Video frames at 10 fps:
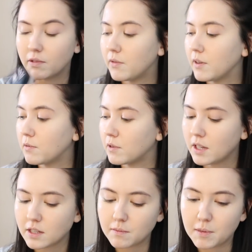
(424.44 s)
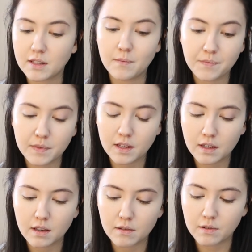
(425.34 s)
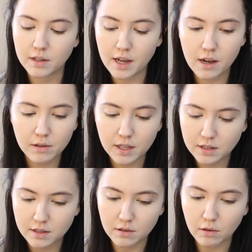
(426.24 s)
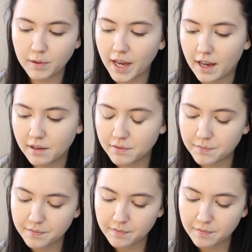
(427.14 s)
the refill for this. But for now, that's all we have.